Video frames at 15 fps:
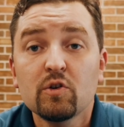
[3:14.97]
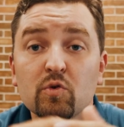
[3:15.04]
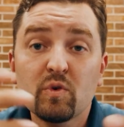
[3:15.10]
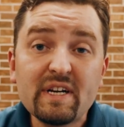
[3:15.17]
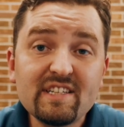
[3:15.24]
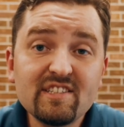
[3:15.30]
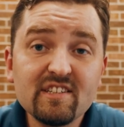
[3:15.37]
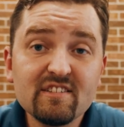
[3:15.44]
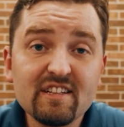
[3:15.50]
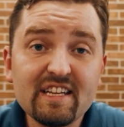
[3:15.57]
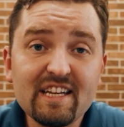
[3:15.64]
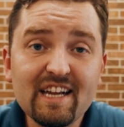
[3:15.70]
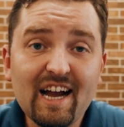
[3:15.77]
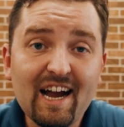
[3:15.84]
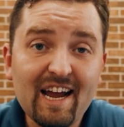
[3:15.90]

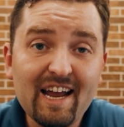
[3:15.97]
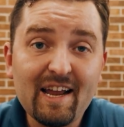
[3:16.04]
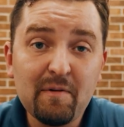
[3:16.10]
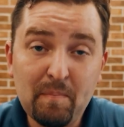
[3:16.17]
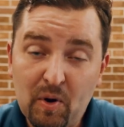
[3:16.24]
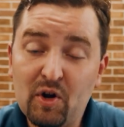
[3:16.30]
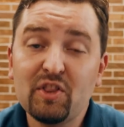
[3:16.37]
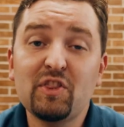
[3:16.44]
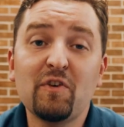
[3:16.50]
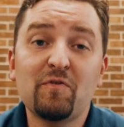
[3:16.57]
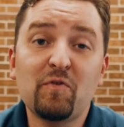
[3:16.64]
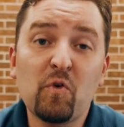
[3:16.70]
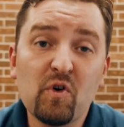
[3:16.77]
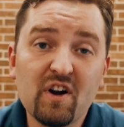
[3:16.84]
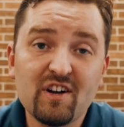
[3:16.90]
Recently, I put the
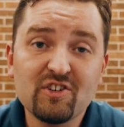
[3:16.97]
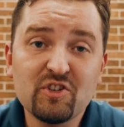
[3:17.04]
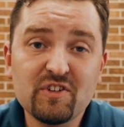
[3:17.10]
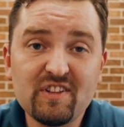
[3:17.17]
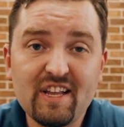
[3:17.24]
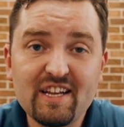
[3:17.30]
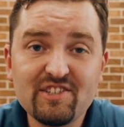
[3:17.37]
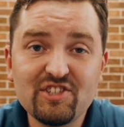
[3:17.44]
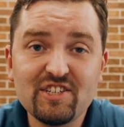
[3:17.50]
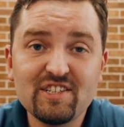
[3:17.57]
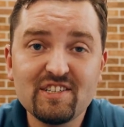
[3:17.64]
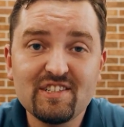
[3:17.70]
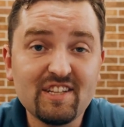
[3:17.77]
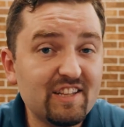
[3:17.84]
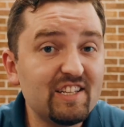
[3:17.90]
400
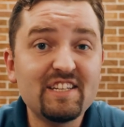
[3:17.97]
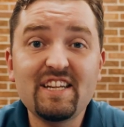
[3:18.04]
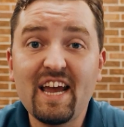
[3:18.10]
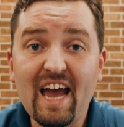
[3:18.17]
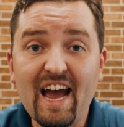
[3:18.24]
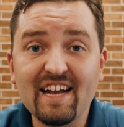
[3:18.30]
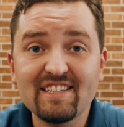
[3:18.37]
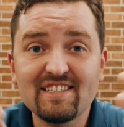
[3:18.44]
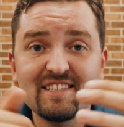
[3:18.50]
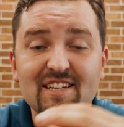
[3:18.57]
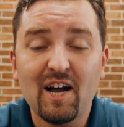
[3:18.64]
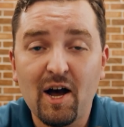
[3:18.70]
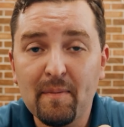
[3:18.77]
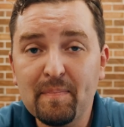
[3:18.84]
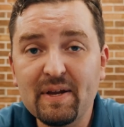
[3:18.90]
Legend to the
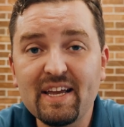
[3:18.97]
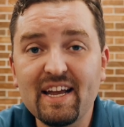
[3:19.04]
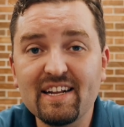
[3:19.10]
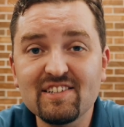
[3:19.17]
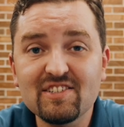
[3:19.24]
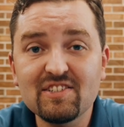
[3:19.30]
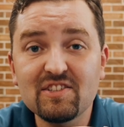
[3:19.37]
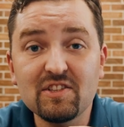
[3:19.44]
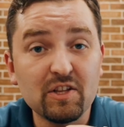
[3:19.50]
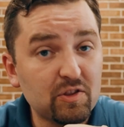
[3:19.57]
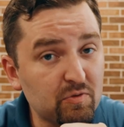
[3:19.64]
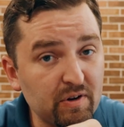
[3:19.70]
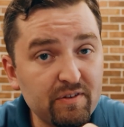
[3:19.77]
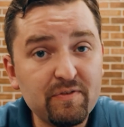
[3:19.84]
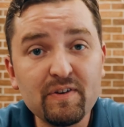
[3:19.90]
test up against the
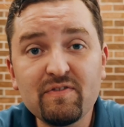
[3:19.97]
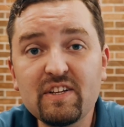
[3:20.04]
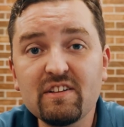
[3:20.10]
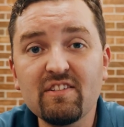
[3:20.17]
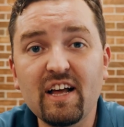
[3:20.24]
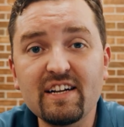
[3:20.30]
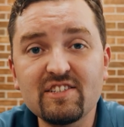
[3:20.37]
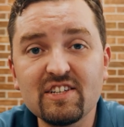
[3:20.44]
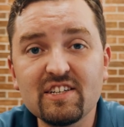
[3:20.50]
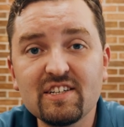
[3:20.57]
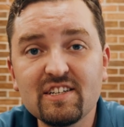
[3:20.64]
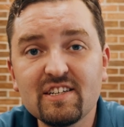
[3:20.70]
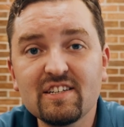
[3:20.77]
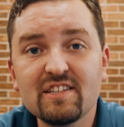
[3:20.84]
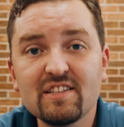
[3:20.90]
350
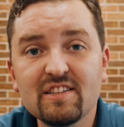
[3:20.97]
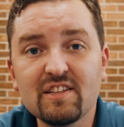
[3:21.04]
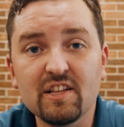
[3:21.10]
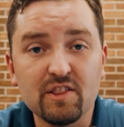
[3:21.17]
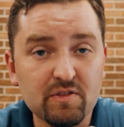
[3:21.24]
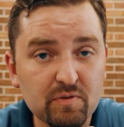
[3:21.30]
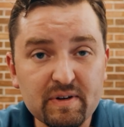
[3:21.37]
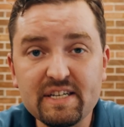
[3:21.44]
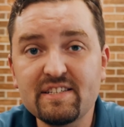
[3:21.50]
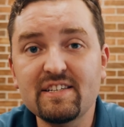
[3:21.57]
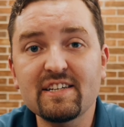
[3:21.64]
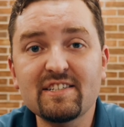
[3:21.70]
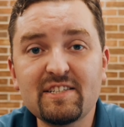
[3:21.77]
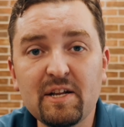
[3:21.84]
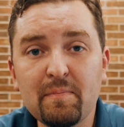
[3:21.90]
Legend, the
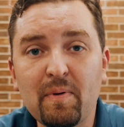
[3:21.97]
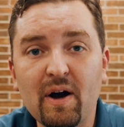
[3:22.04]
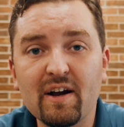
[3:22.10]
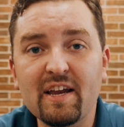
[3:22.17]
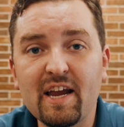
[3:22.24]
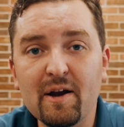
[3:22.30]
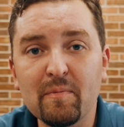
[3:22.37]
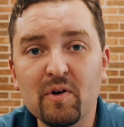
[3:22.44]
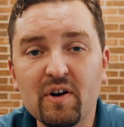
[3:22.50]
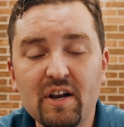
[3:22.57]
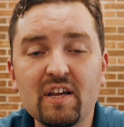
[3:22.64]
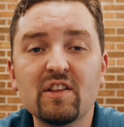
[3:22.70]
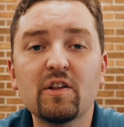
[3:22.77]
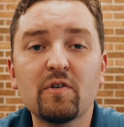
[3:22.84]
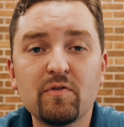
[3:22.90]
360 Buckhammer,
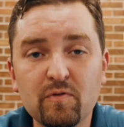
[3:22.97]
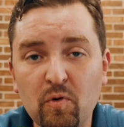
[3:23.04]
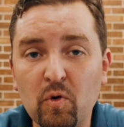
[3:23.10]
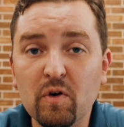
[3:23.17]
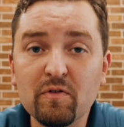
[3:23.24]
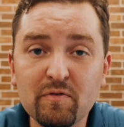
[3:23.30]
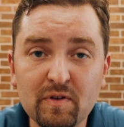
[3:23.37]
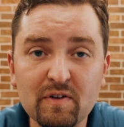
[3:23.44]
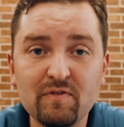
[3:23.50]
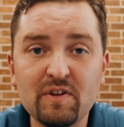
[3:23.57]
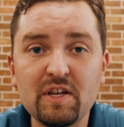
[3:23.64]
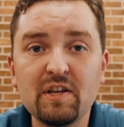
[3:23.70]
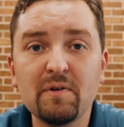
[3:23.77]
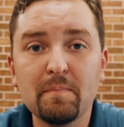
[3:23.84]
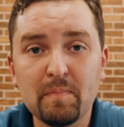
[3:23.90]
and the
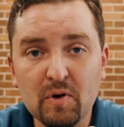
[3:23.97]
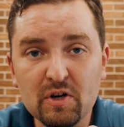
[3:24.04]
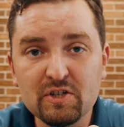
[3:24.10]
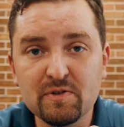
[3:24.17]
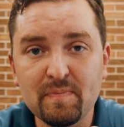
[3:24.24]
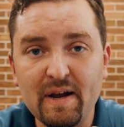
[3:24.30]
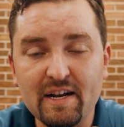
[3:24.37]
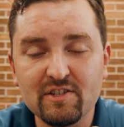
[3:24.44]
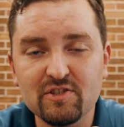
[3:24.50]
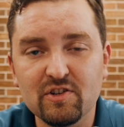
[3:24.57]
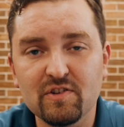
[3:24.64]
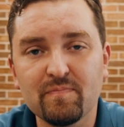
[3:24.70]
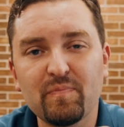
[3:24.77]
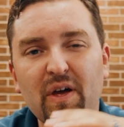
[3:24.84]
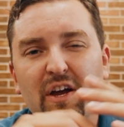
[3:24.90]
450
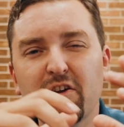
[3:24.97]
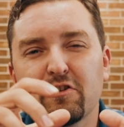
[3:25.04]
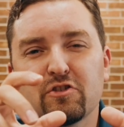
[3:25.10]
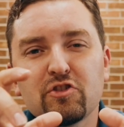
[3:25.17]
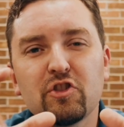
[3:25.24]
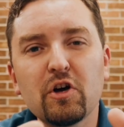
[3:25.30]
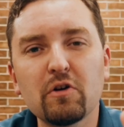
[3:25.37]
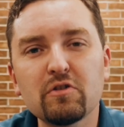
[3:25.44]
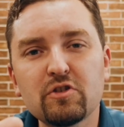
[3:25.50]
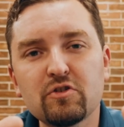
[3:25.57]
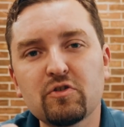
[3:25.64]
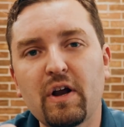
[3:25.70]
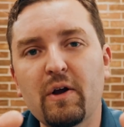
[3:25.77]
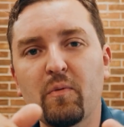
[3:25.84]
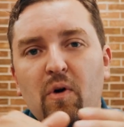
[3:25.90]
Bushmaster. I used those
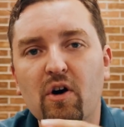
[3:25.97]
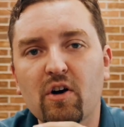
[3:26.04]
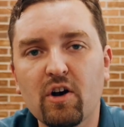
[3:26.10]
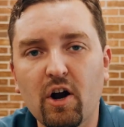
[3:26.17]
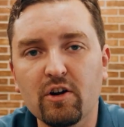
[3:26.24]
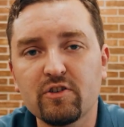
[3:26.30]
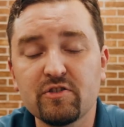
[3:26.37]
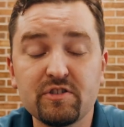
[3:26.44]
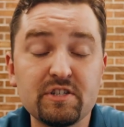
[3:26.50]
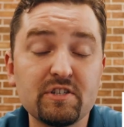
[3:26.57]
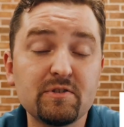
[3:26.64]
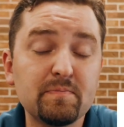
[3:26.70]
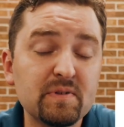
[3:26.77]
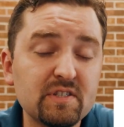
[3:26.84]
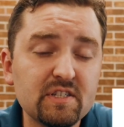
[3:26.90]
straight wall
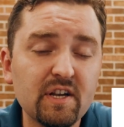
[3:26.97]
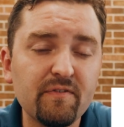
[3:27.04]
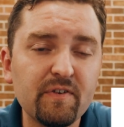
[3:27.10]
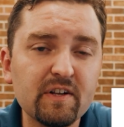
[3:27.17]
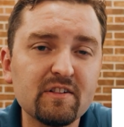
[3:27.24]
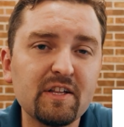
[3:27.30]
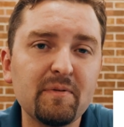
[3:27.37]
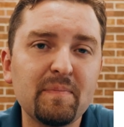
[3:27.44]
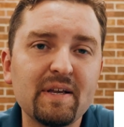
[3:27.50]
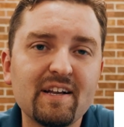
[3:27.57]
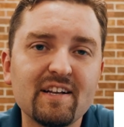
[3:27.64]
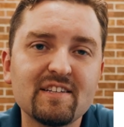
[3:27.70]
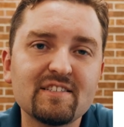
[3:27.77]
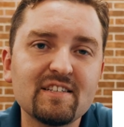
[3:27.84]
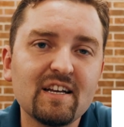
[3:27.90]
cartridges specifically
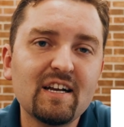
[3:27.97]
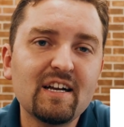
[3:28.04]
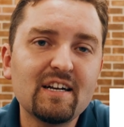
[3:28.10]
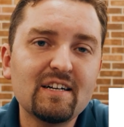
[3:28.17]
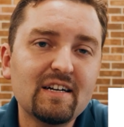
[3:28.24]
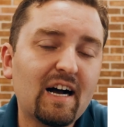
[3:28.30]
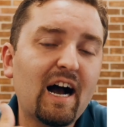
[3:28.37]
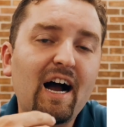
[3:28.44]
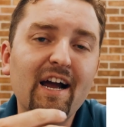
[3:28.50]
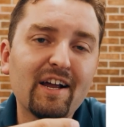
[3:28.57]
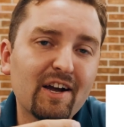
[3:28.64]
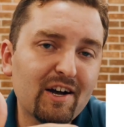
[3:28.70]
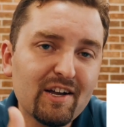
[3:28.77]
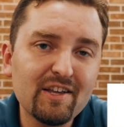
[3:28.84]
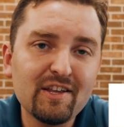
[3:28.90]
because I
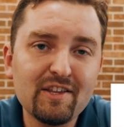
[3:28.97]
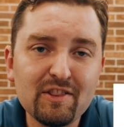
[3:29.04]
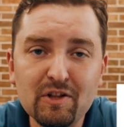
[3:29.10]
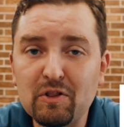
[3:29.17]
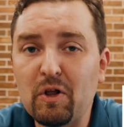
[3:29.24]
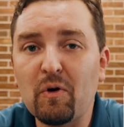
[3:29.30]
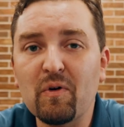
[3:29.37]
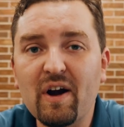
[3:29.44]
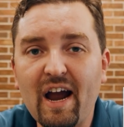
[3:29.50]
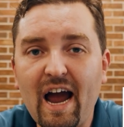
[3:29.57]
hunt in the lower